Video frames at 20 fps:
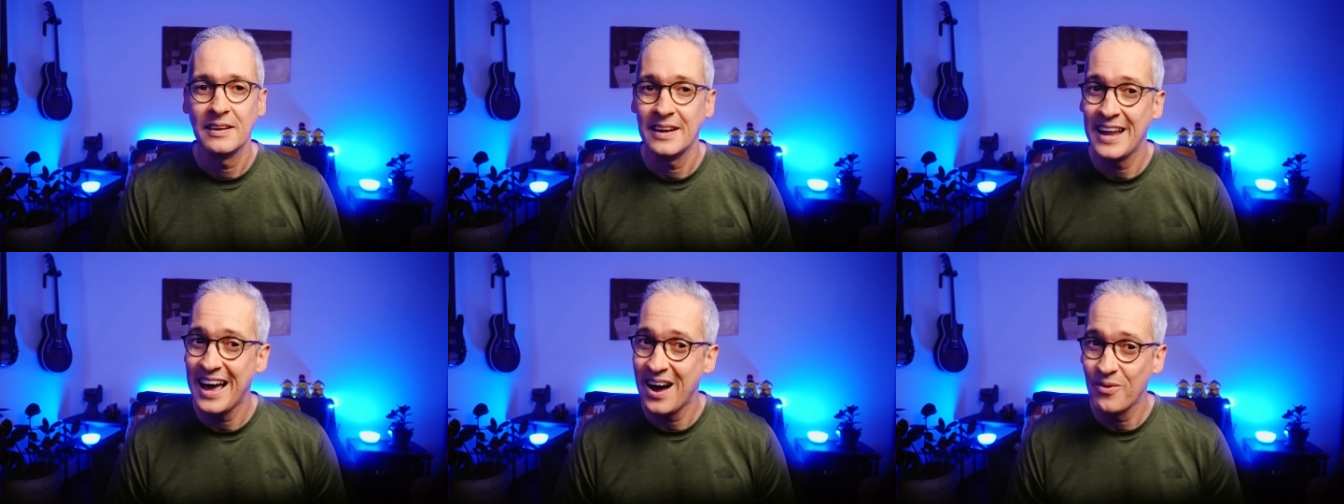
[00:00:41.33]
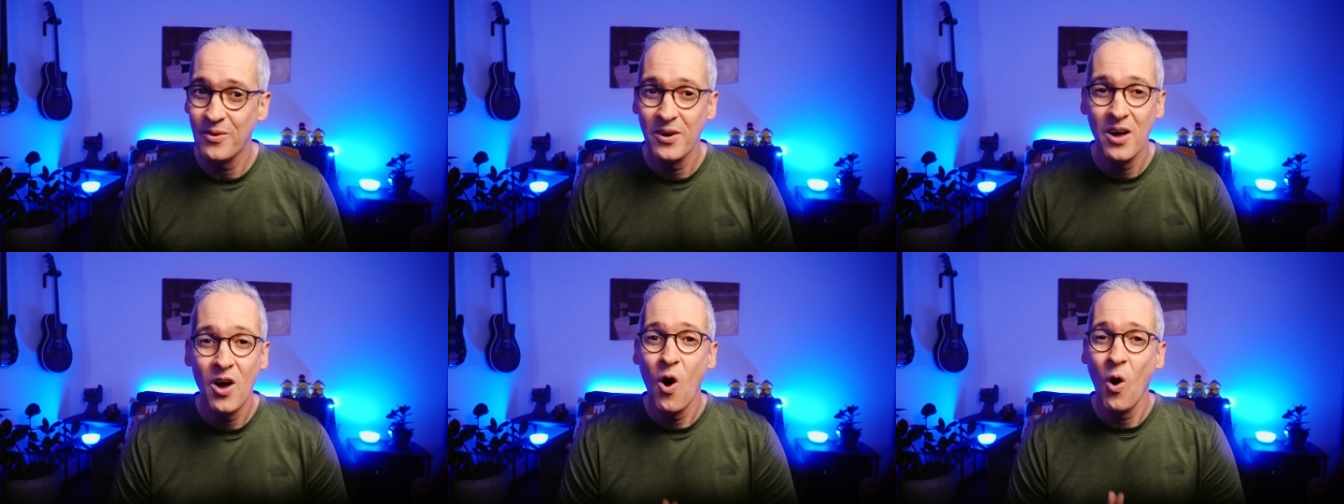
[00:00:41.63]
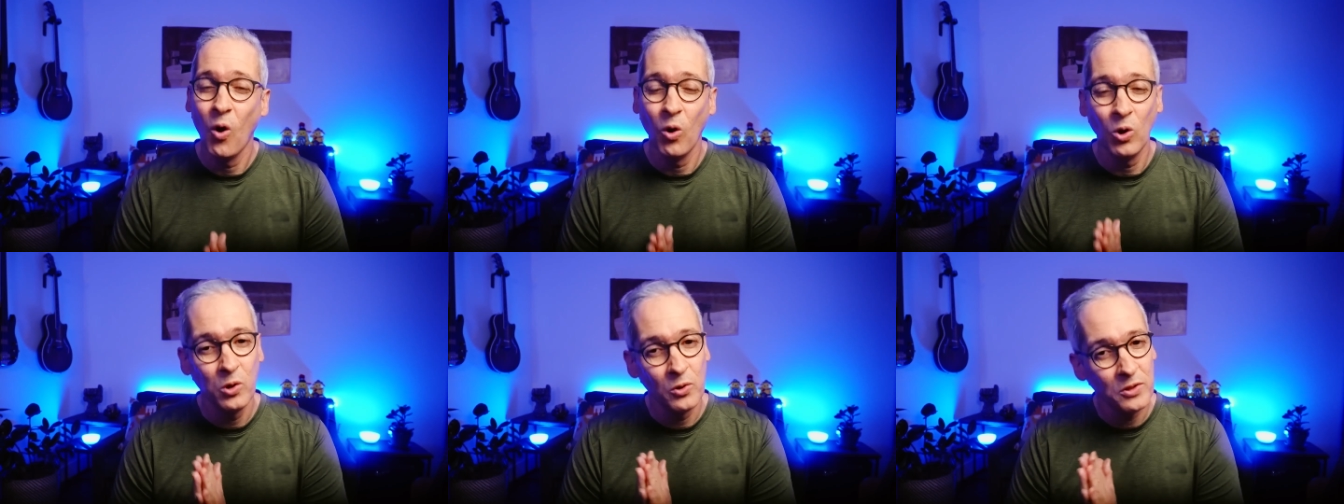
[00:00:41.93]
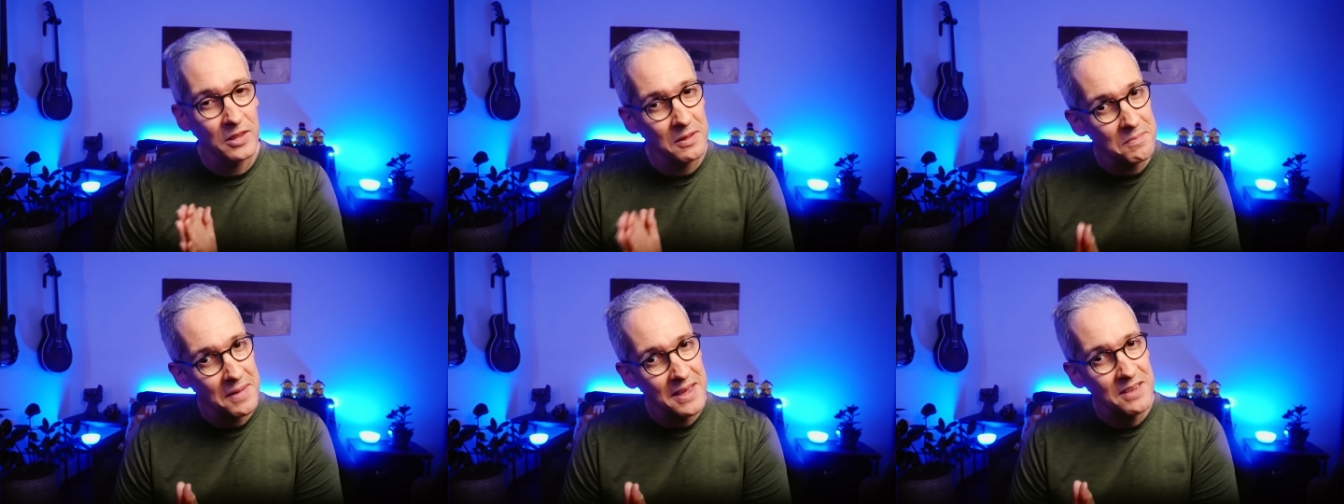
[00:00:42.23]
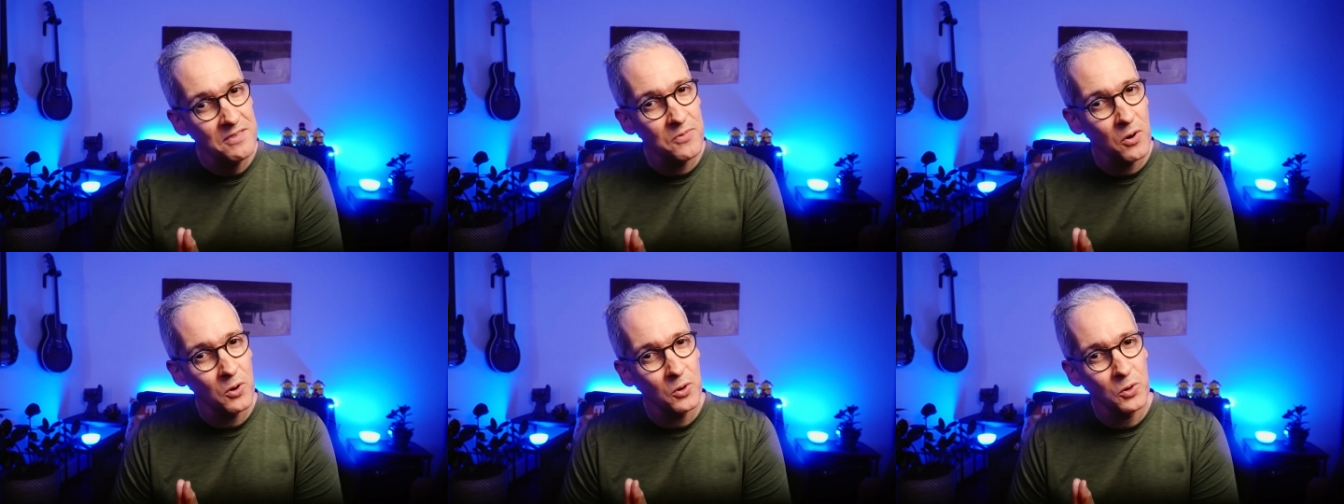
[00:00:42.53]
Now, although the
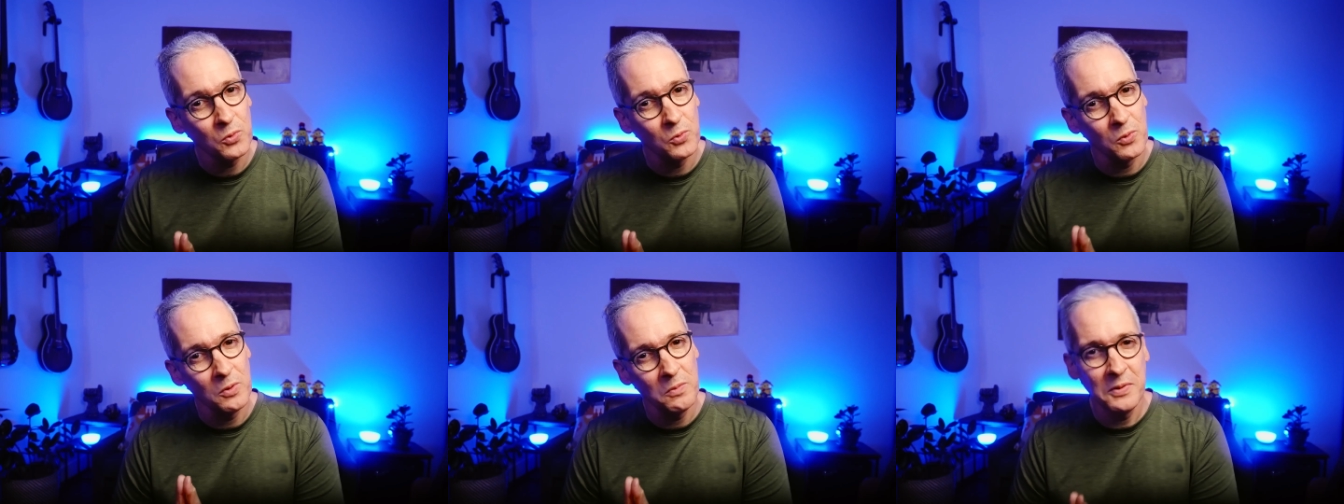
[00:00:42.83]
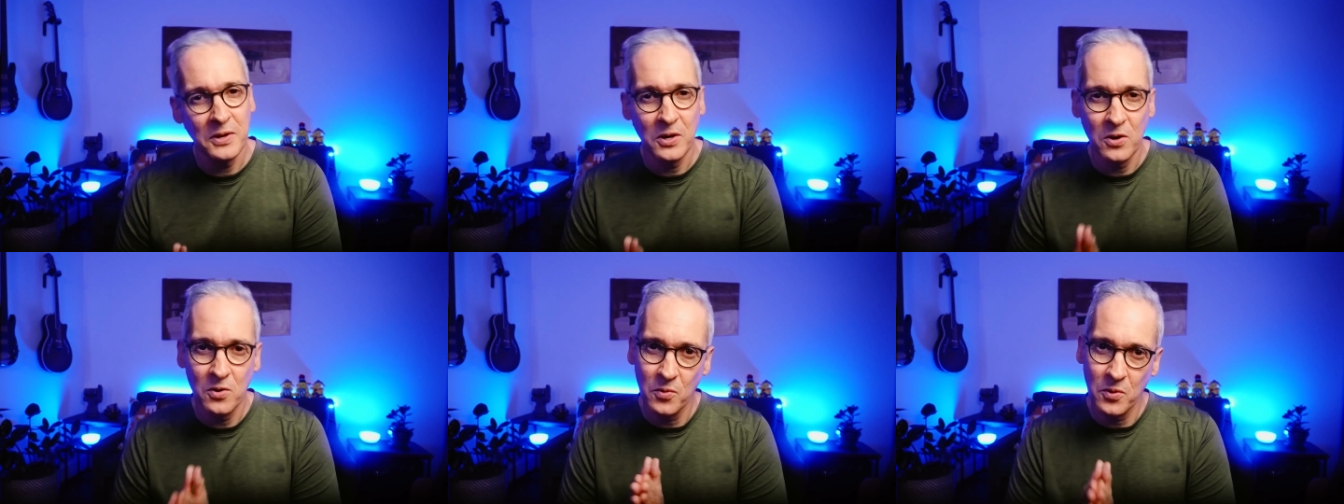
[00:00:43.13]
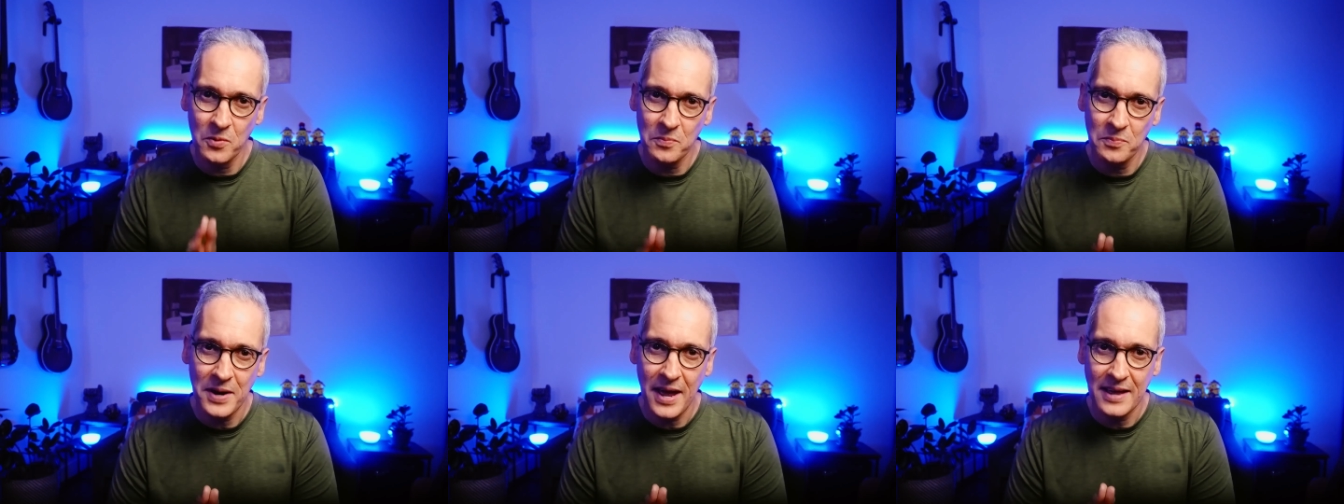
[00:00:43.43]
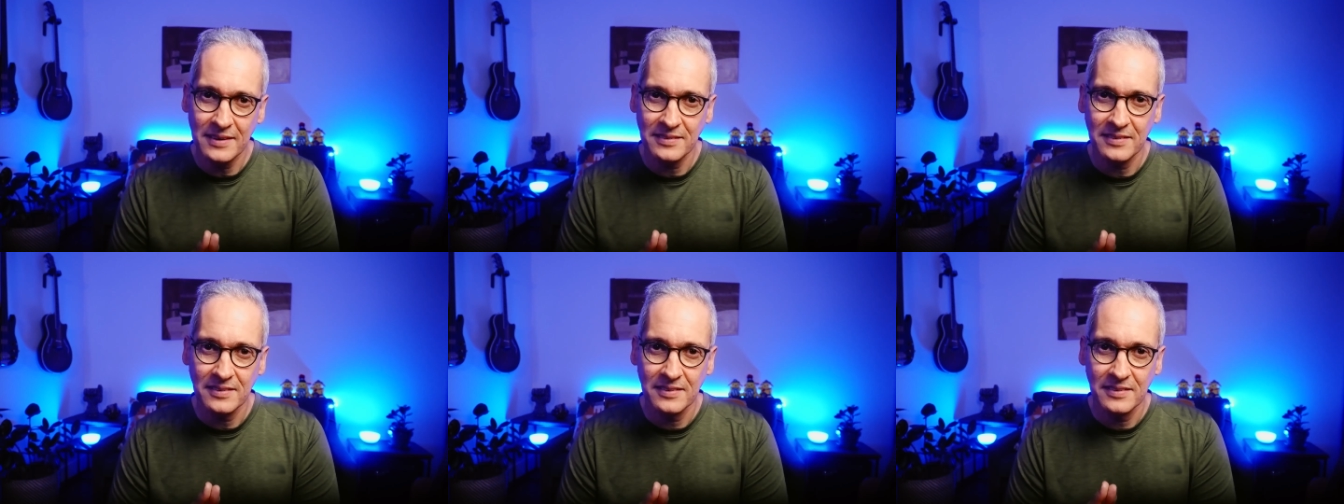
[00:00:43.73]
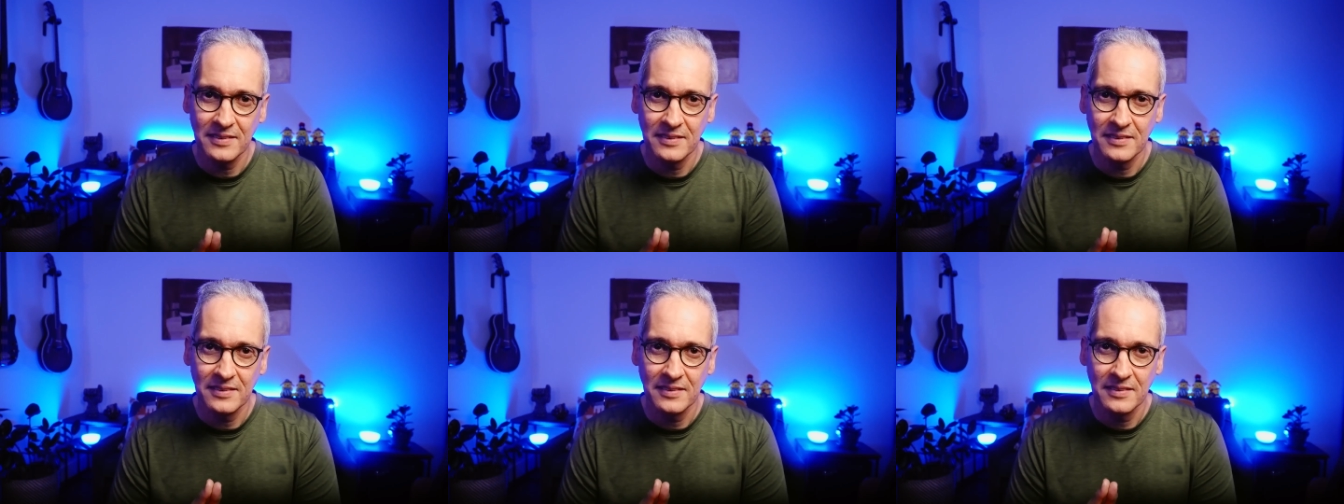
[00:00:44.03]
main focus will be on WordPress,